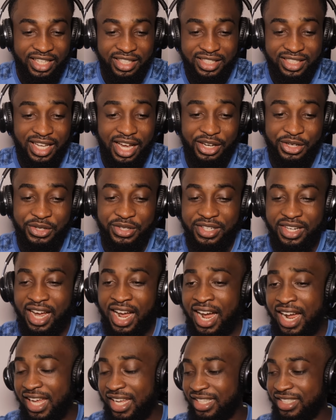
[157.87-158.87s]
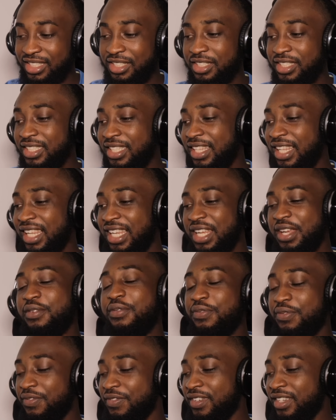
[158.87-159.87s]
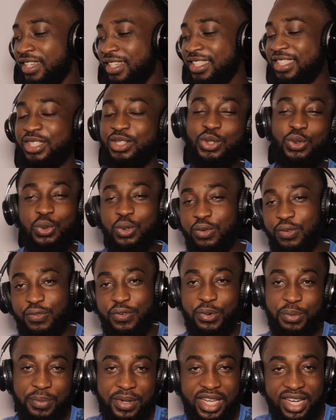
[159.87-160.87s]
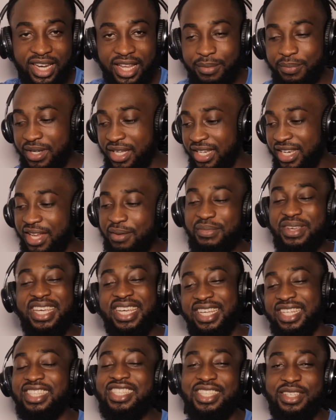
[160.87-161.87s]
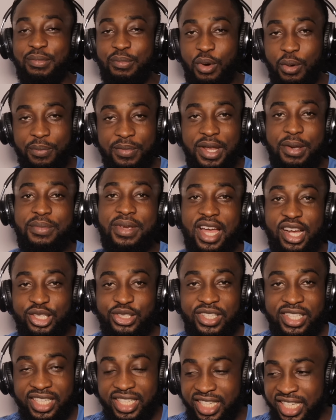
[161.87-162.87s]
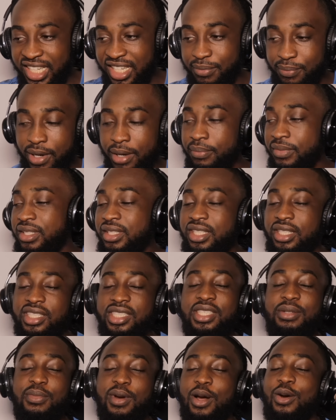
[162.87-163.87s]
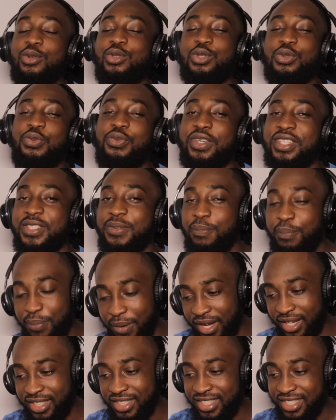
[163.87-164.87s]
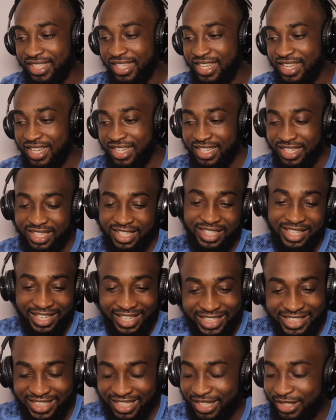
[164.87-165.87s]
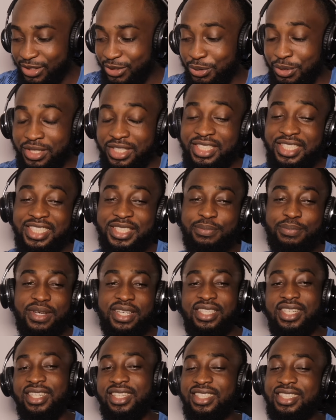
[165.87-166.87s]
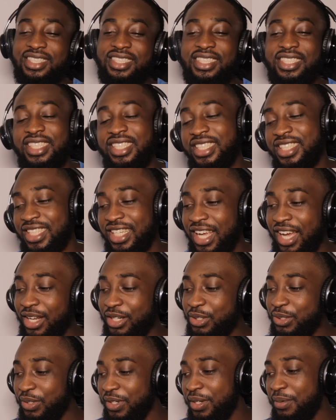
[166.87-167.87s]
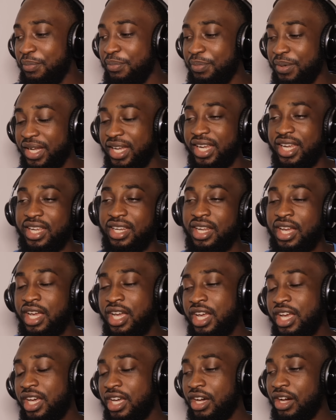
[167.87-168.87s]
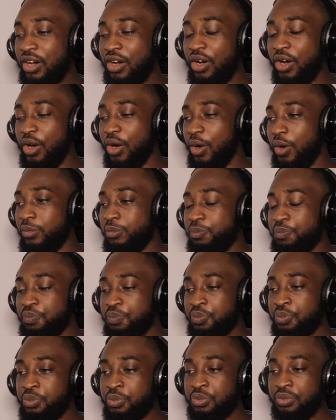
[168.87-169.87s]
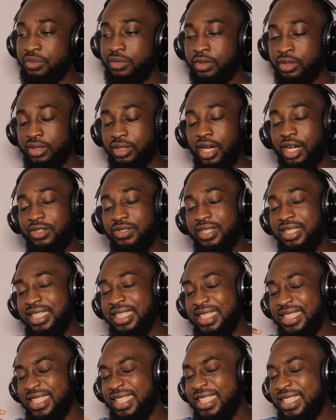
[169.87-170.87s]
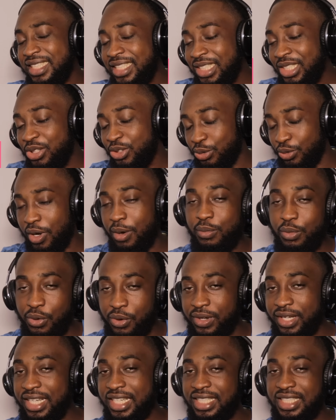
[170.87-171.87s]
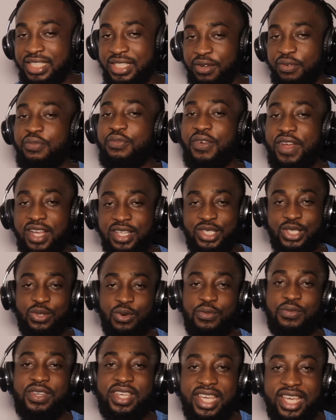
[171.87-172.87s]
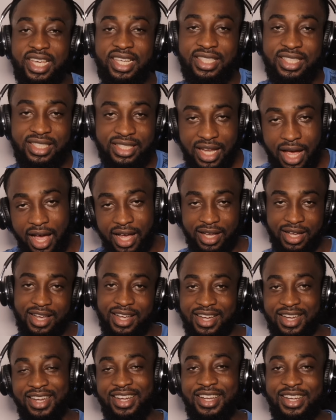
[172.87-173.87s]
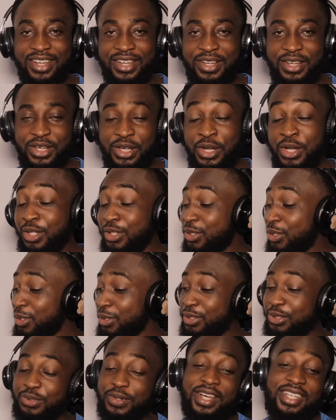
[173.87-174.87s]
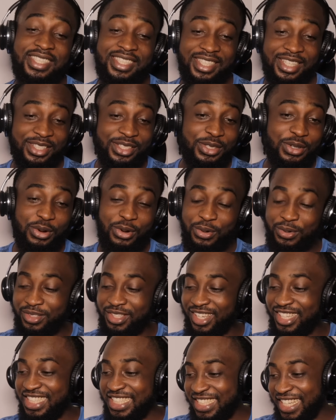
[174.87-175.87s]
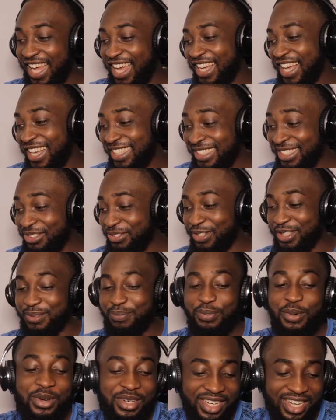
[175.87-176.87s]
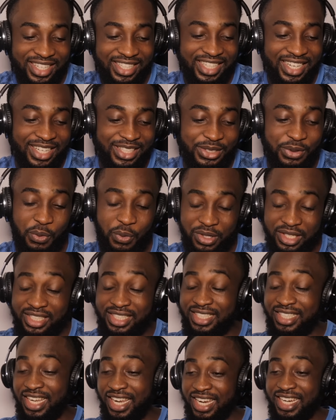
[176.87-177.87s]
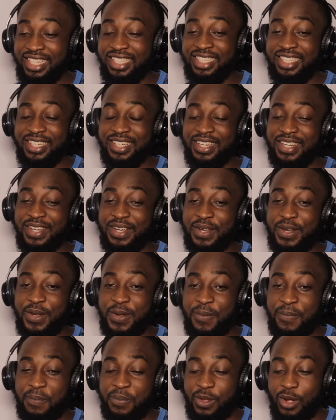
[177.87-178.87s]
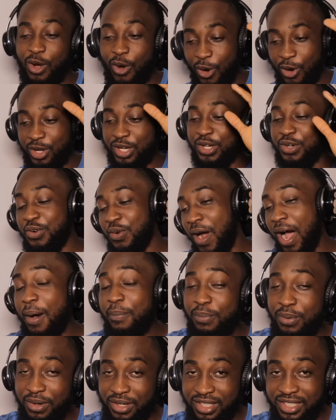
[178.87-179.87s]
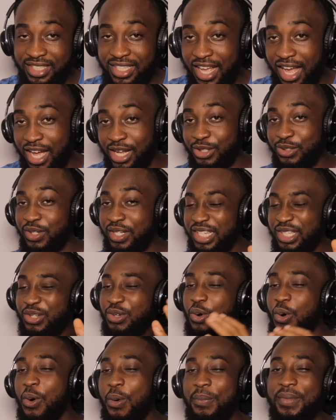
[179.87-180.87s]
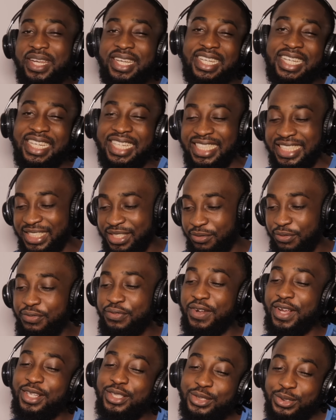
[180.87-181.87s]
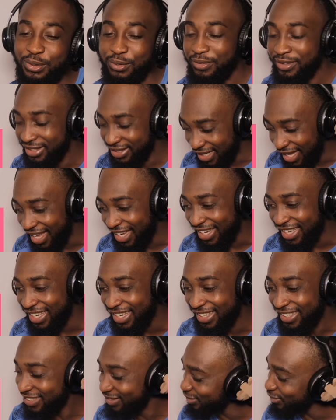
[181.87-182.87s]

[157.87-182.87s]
King Sack, you the highest, just leave this dude for me. Let me eat him up, let me actually kill him, let me teach him how to respect a legend. So this is basically CJ actually being actually dissing Dremo in defense of King Sack. So interesting. So Sack hasn't responded yet. We're seeing other rappers actually coming in defense of Sack.